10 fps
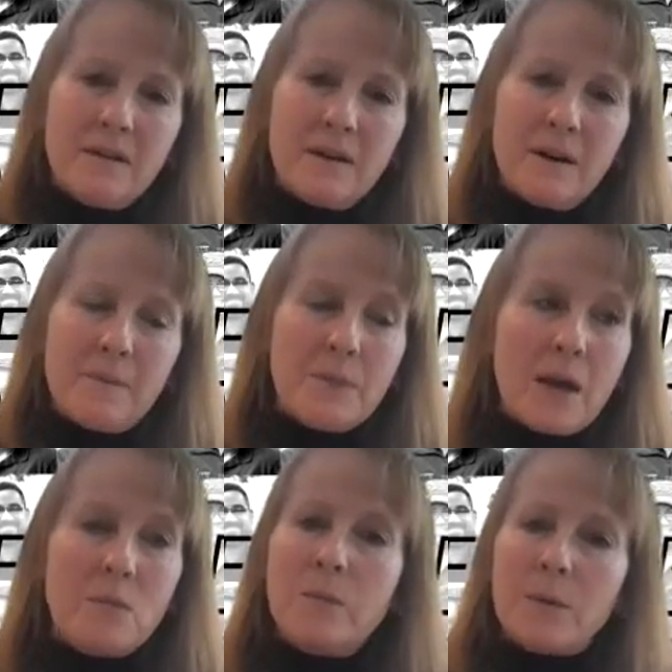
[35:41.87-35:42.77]

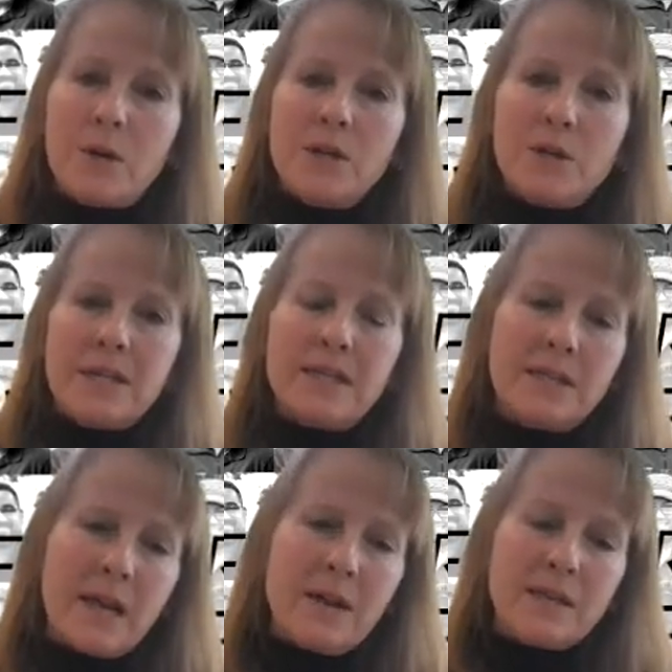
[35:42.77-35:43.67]
But when you can
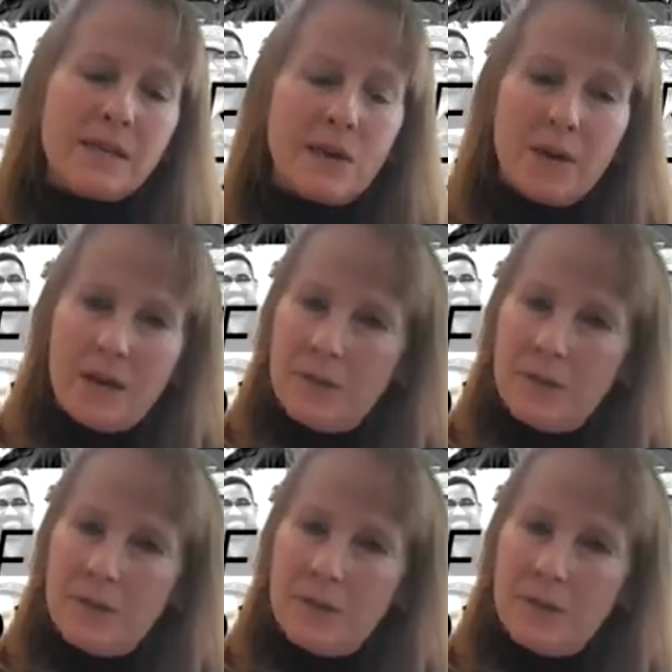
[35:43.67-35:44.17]
sit down and say, okay,